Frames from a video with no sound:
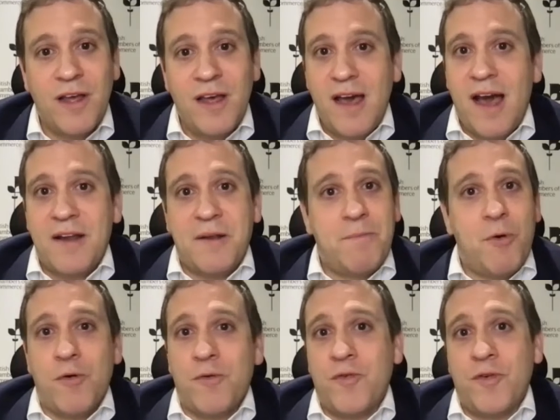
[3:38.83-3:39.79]
And in
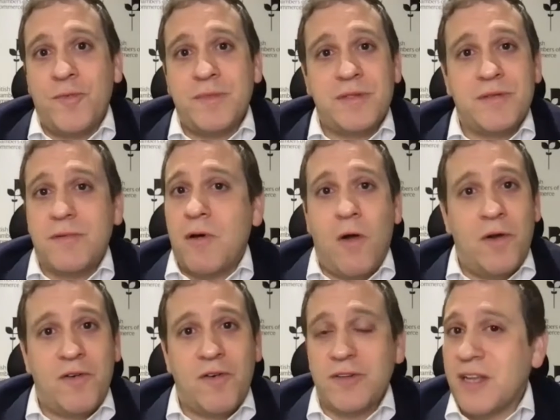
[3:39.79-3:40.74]
boardrooms all
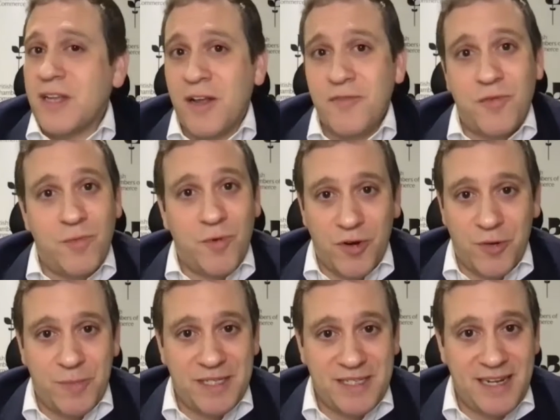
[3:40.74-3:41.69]
across the country, we're going to
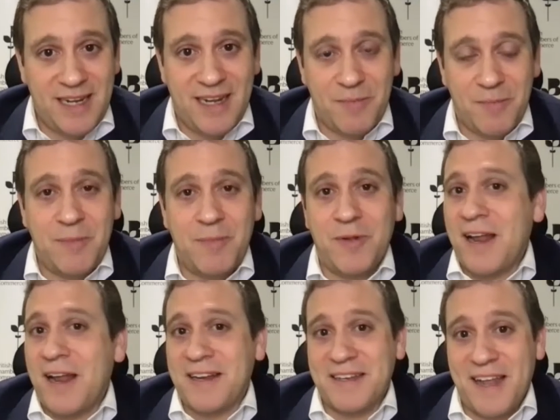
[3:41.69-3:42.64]
be seeing people
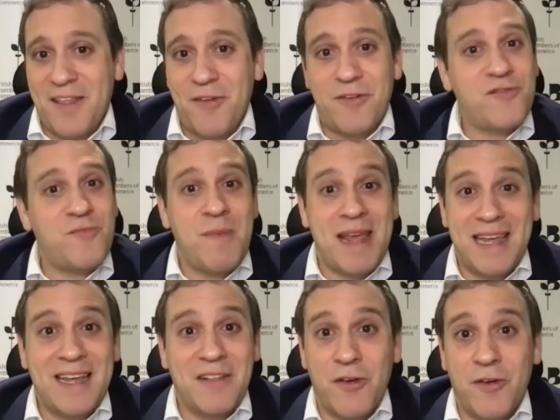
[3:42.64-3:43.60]
getting together and
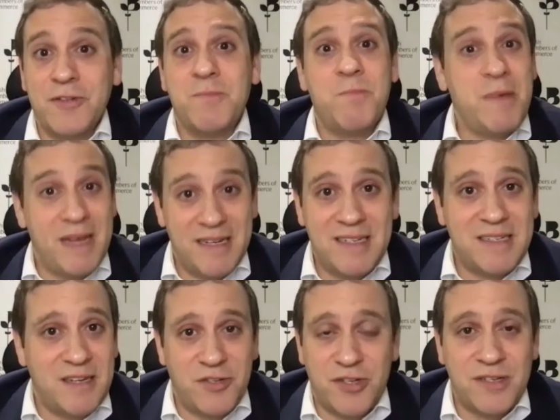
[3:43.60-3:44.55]
making those big
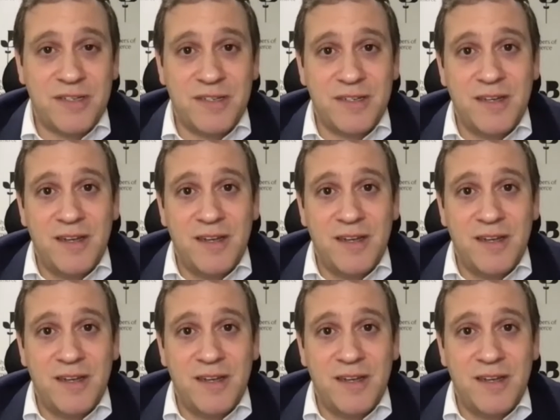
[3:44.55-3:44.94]
decisions